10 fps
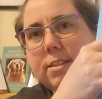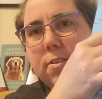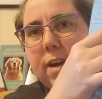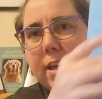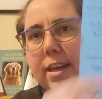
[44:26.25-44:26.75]

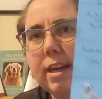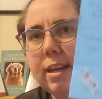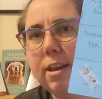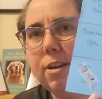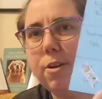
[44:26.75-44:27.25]
so I
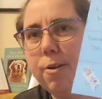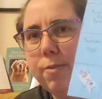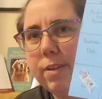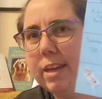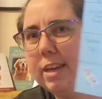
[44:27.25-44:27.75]
can
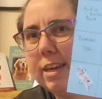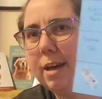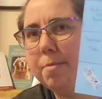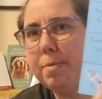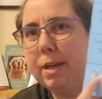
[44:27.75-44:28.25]
hopefully
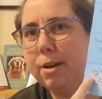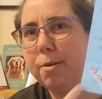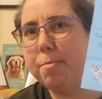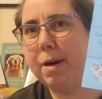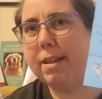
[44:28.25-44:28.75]
get a
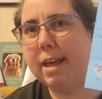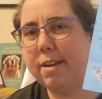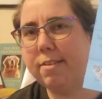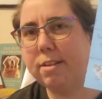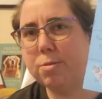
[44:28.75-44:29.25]
bingo by the
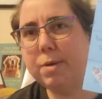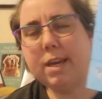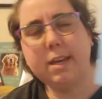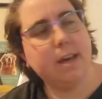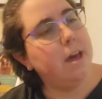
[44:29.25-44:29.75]
end of this
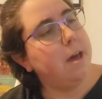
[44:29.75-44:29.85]
week.